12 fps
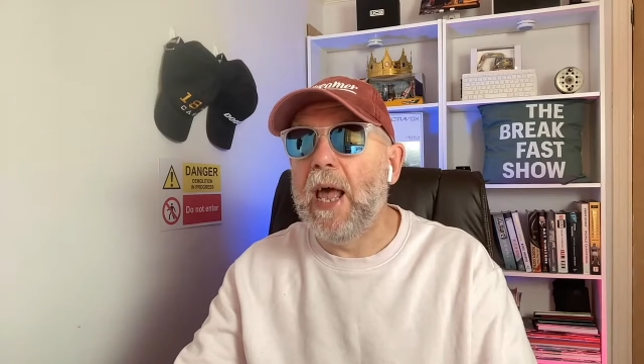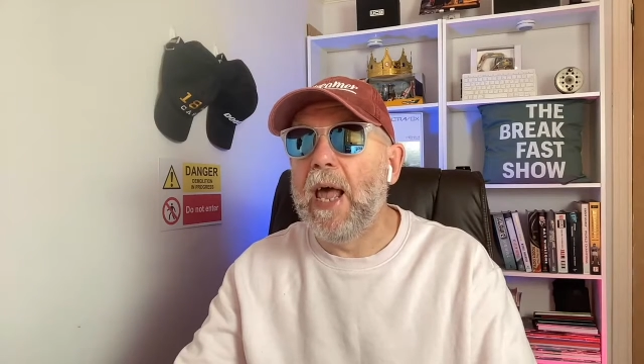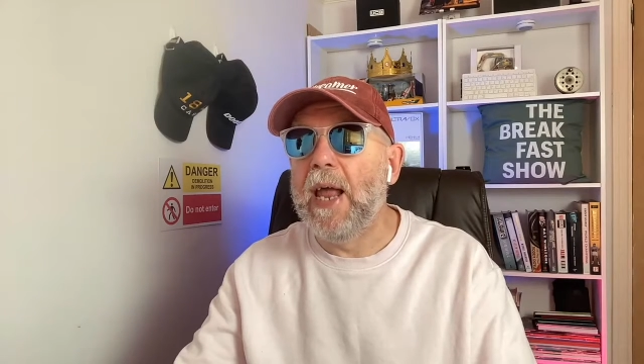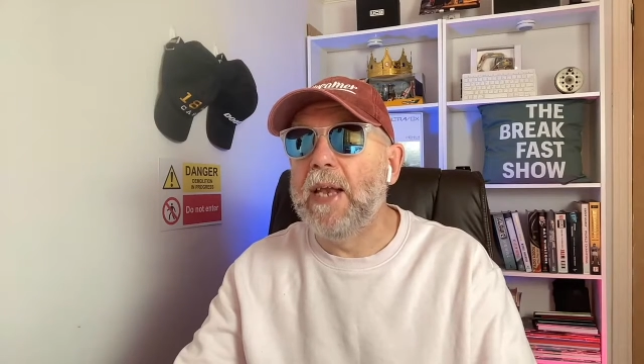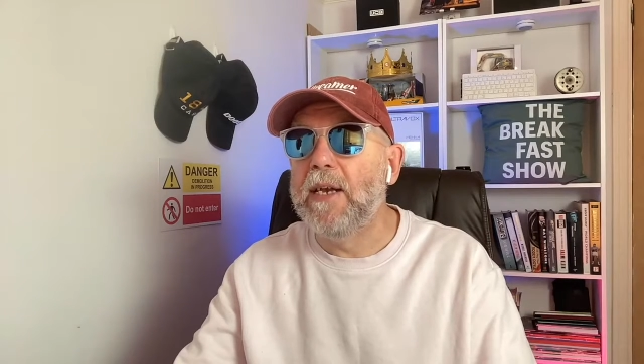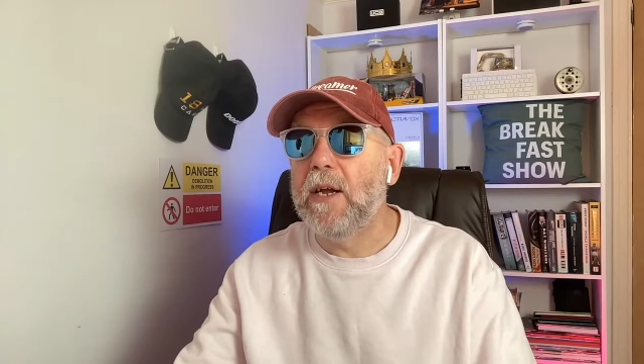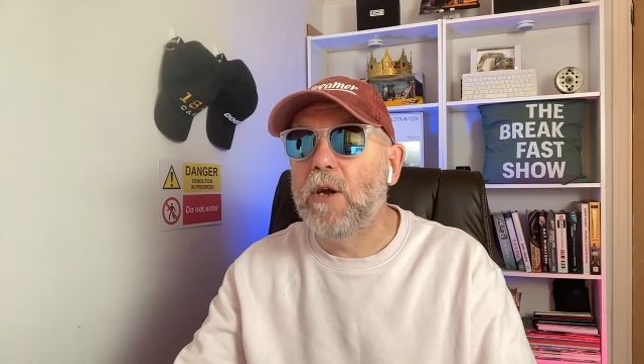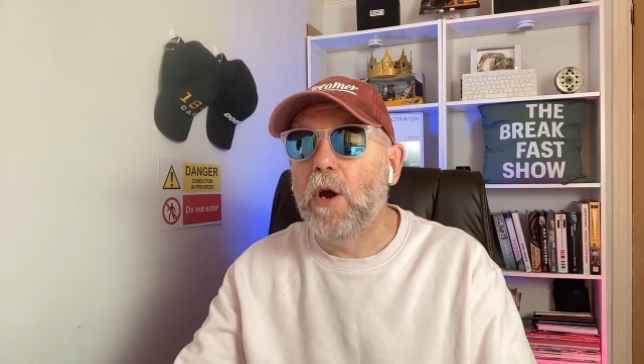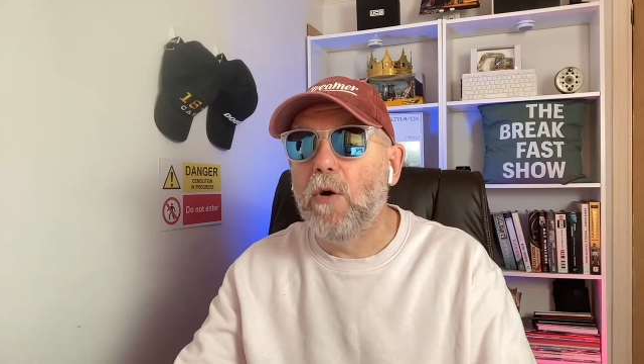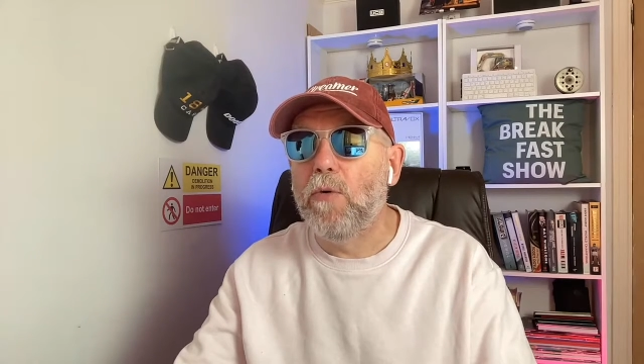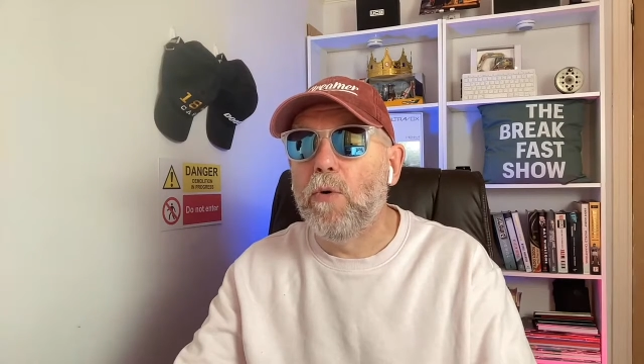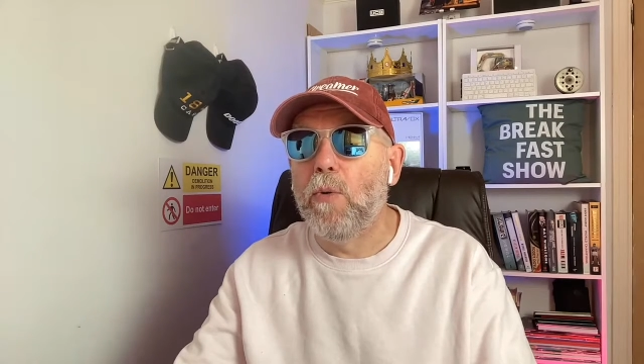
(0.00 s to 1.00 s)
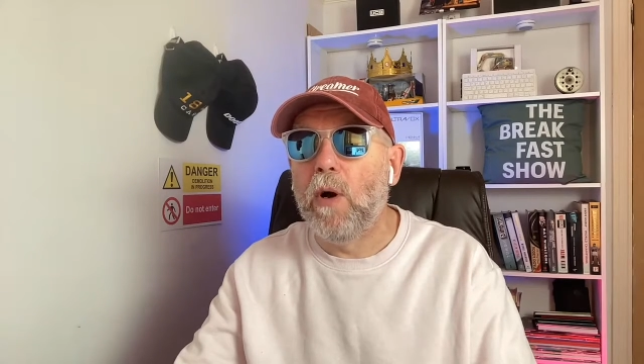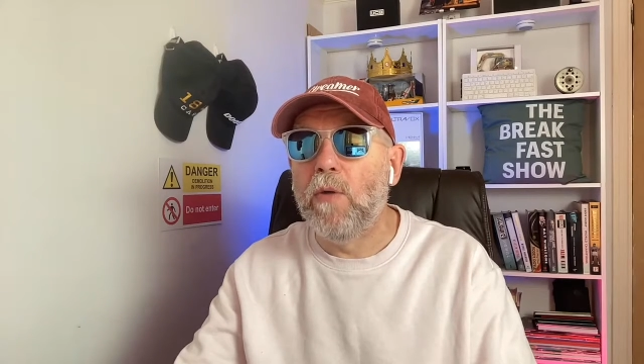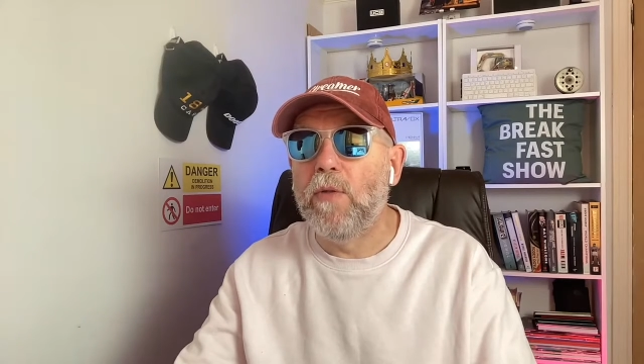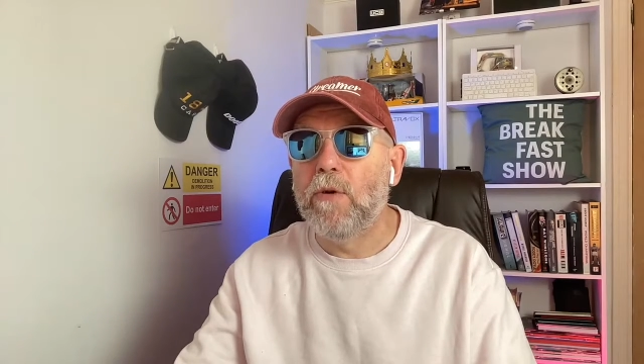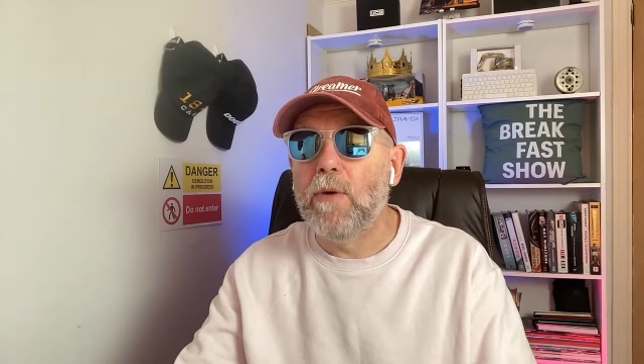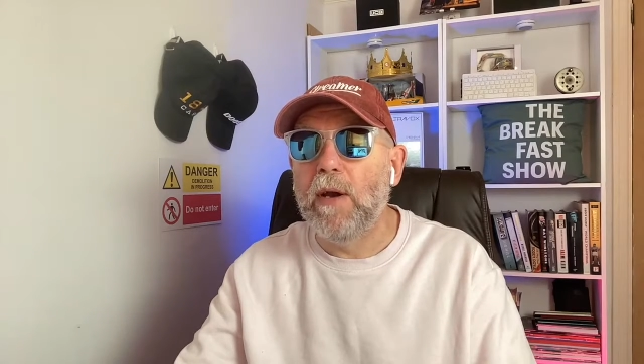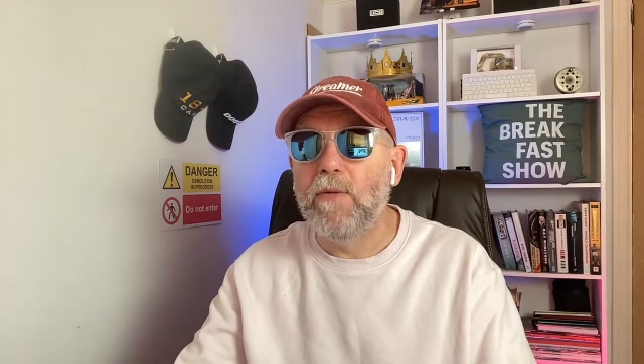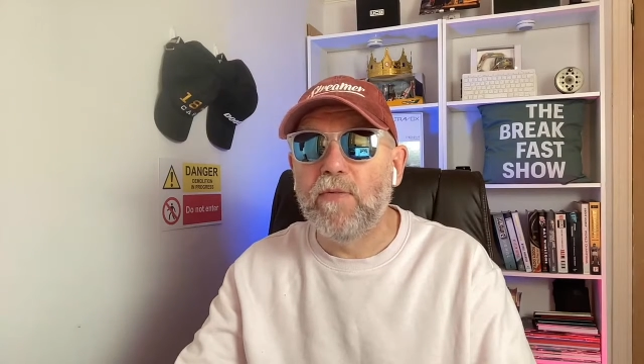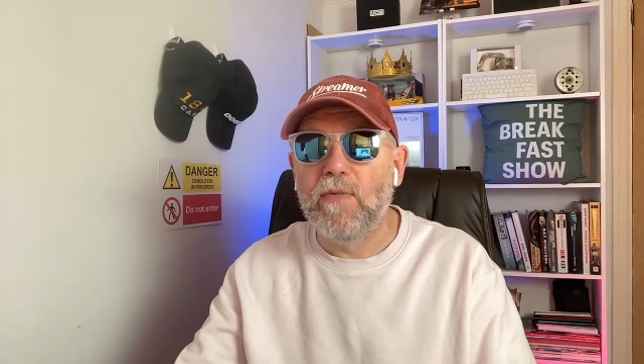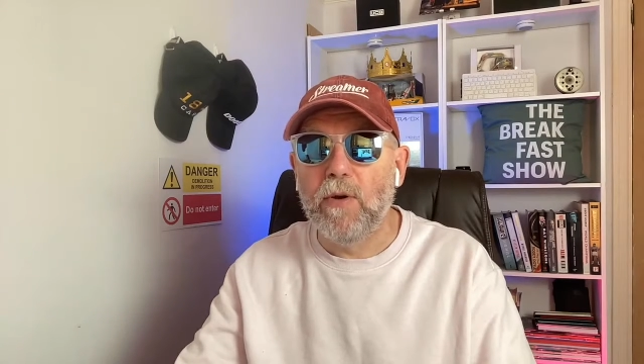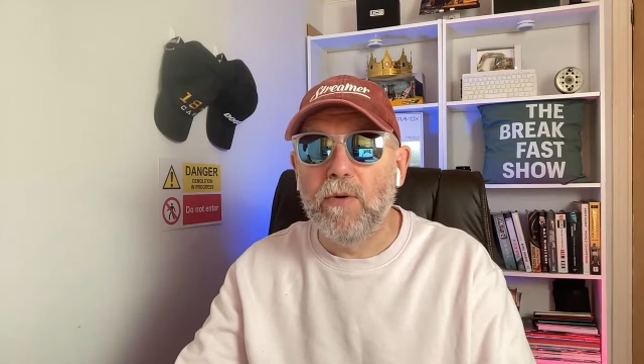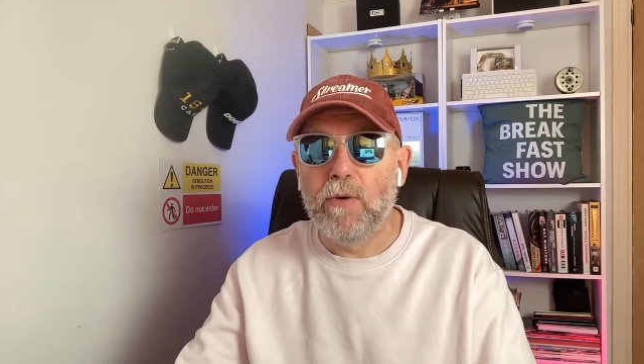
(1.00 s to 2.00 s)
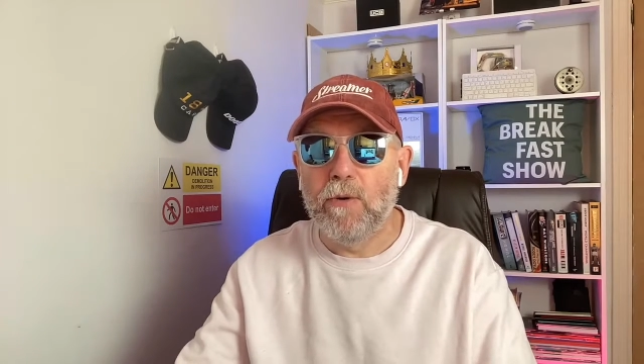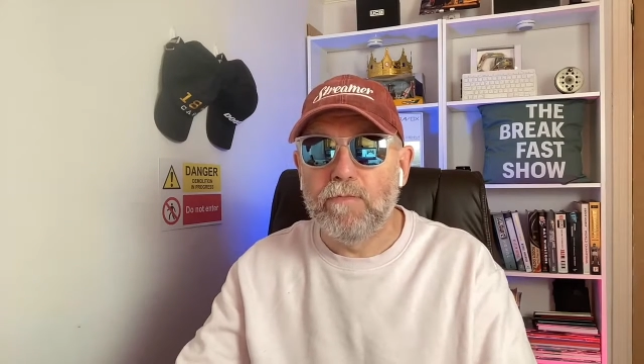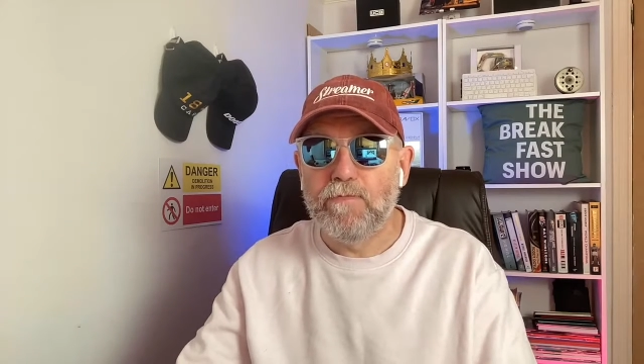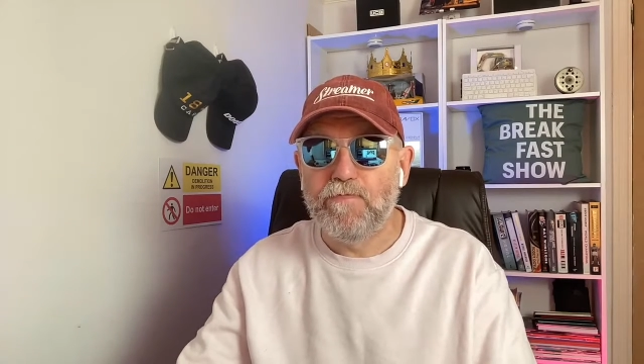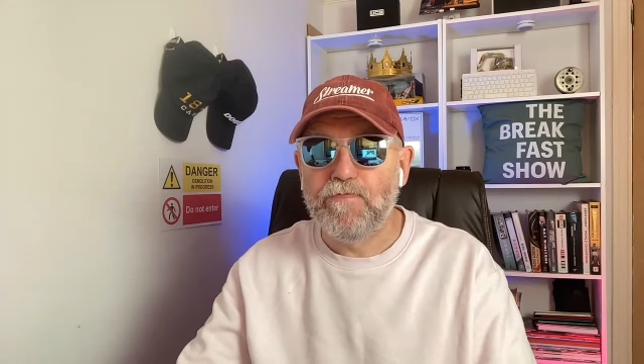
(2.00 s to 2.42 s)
and Coral on the ground floor.